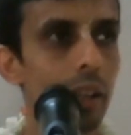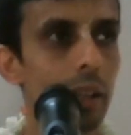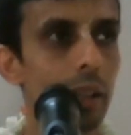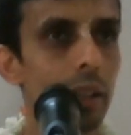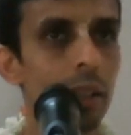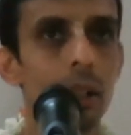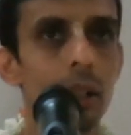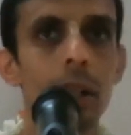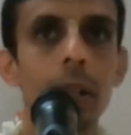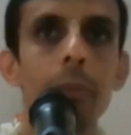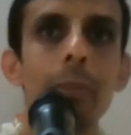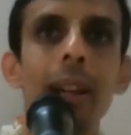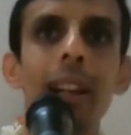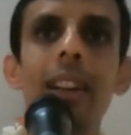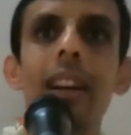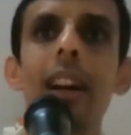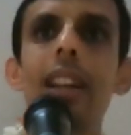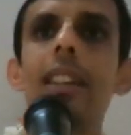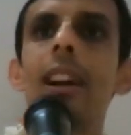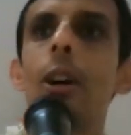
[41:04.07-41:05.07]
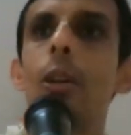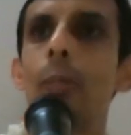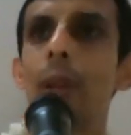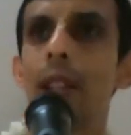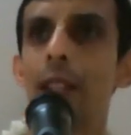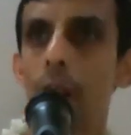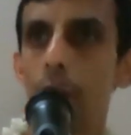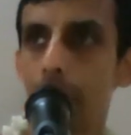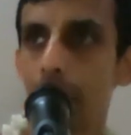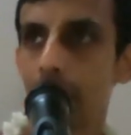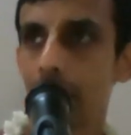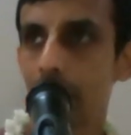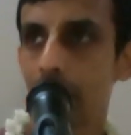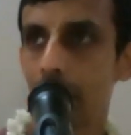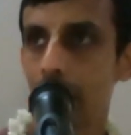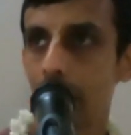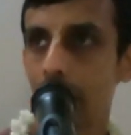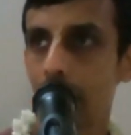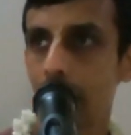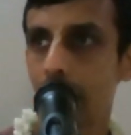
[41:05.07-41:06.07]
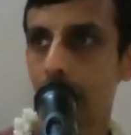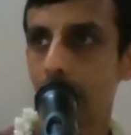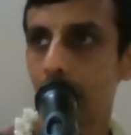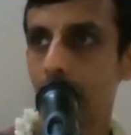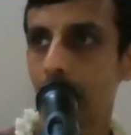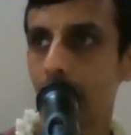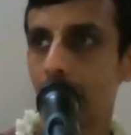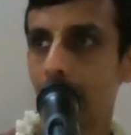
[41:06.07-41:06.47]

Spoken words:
can read? Bengali, how many of us can read?